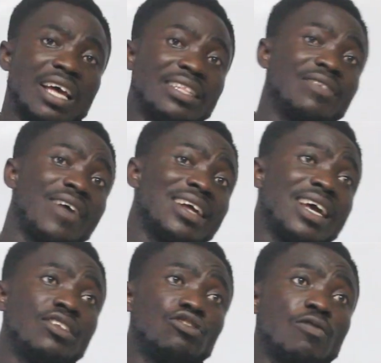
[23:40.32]
are
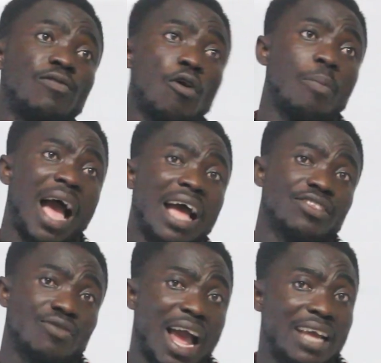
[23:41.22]
divided into 4
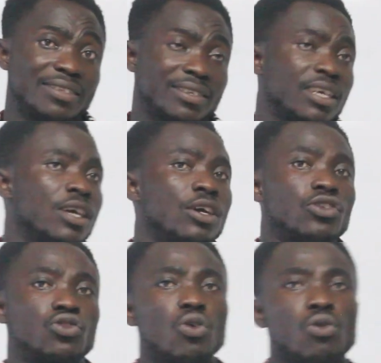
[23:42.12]
parts, right?
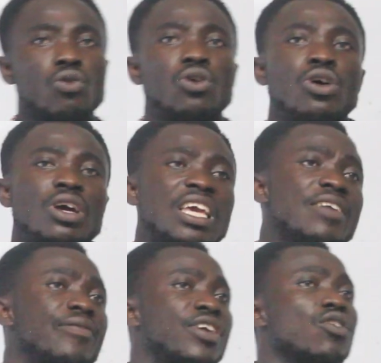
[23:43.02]
So
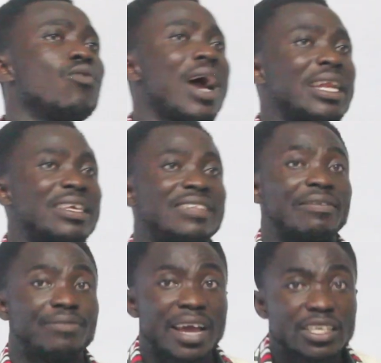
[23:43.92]
if Q1 is
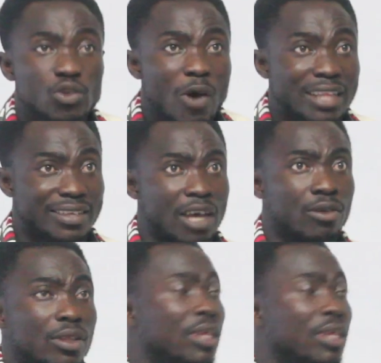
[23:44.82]
the first quartile,